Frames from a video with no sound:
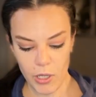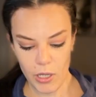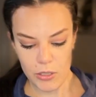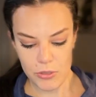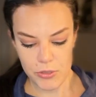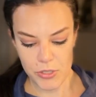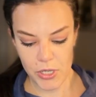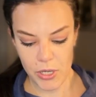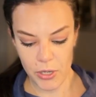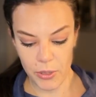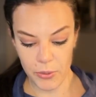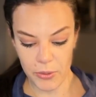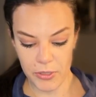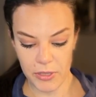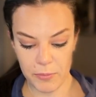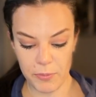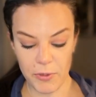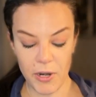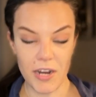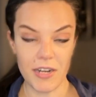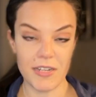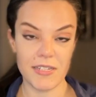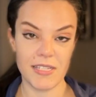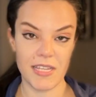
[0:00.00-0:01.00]
So the
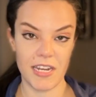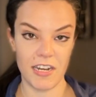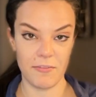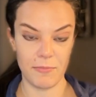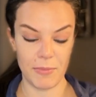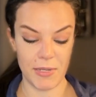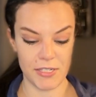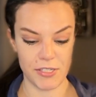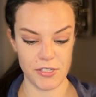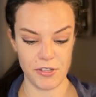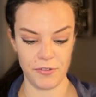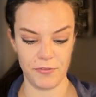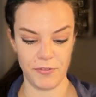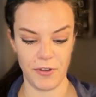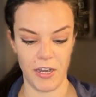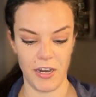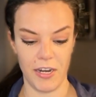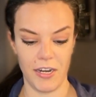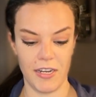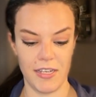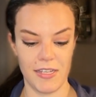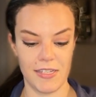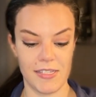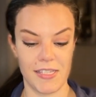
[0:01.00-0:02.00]
progress that I've made so
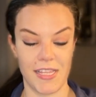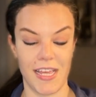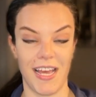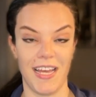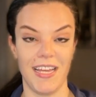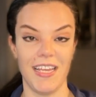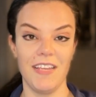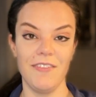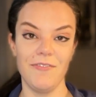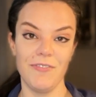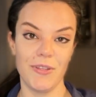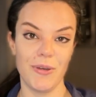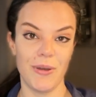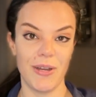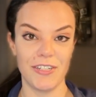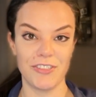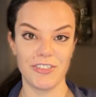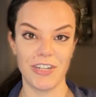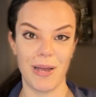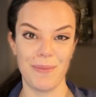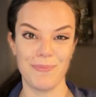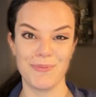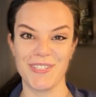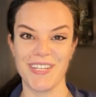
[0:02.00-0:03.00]
far is that even though I
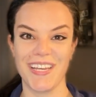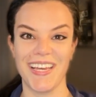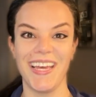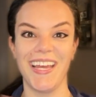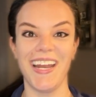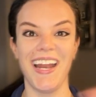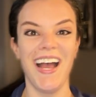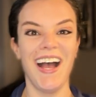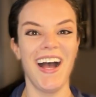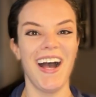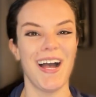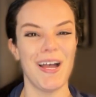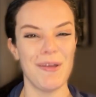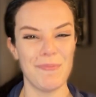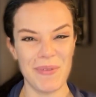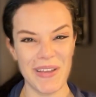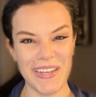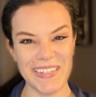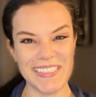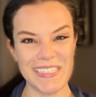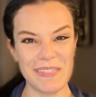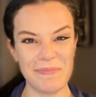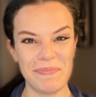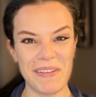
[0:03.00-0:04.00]
dropped it, I
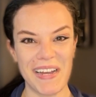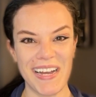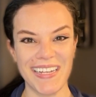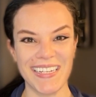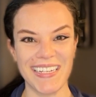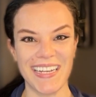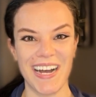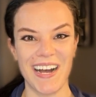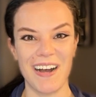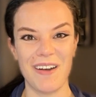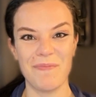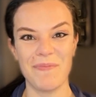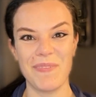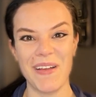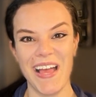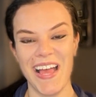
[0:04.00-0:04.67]
picked it back up